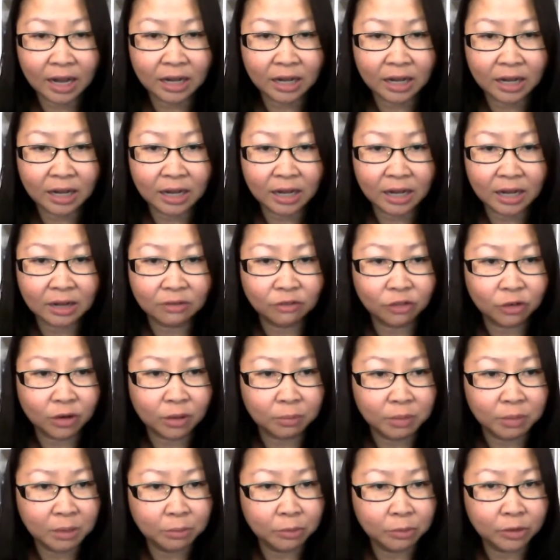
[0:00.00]
And for the
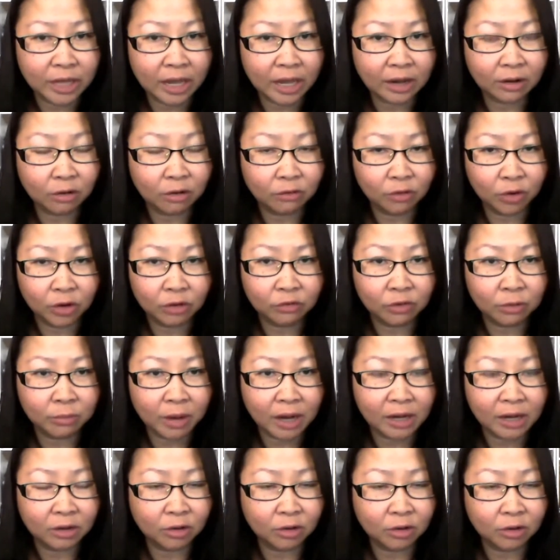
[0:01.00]
people that are voting
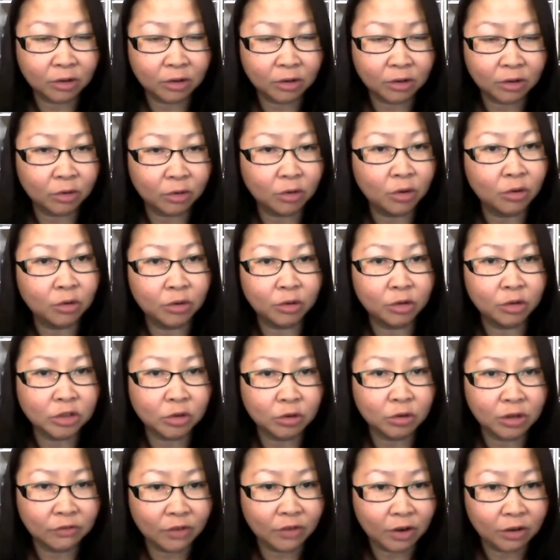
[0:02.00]
for Biden, go, oh, it's
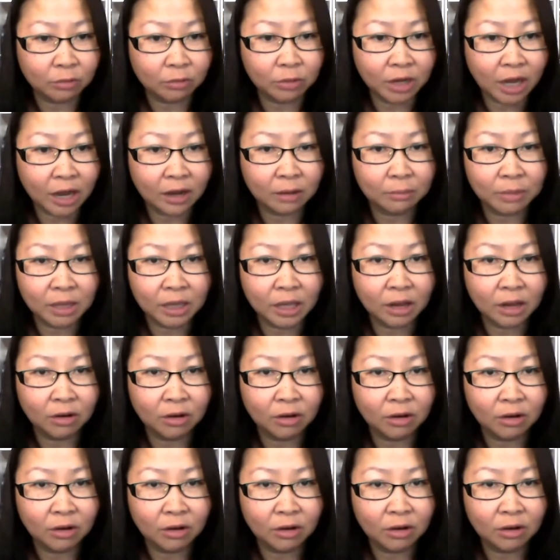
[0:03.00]
only fair that we got him in
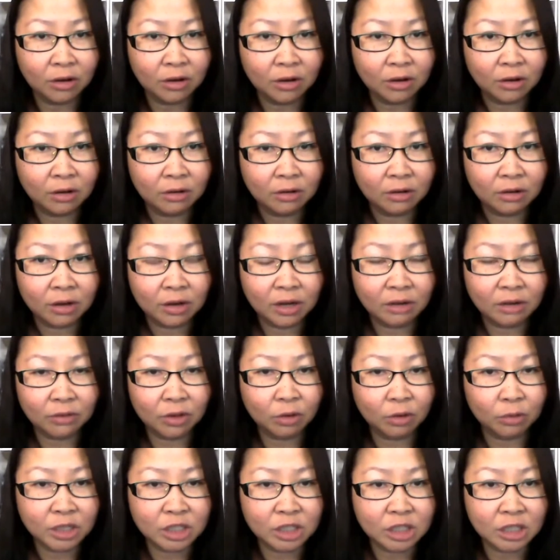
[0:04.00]
there, even
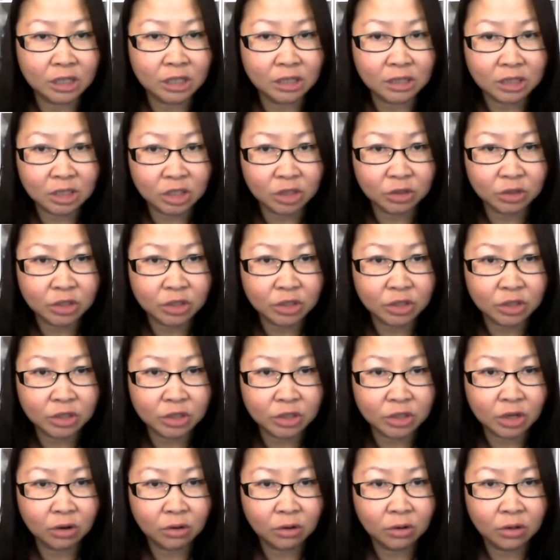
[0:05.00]
though we cheated to do
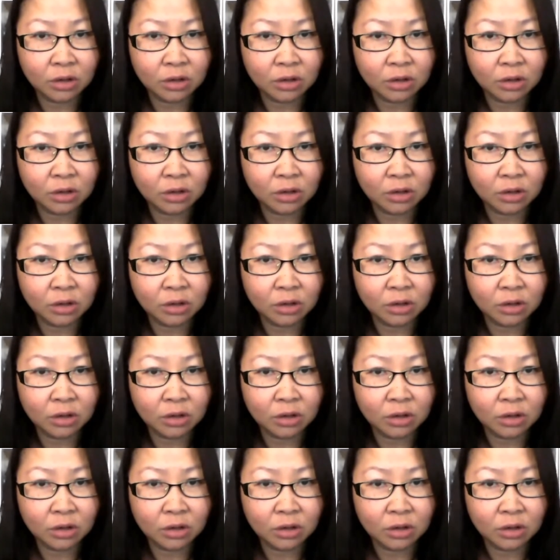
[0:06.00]
so.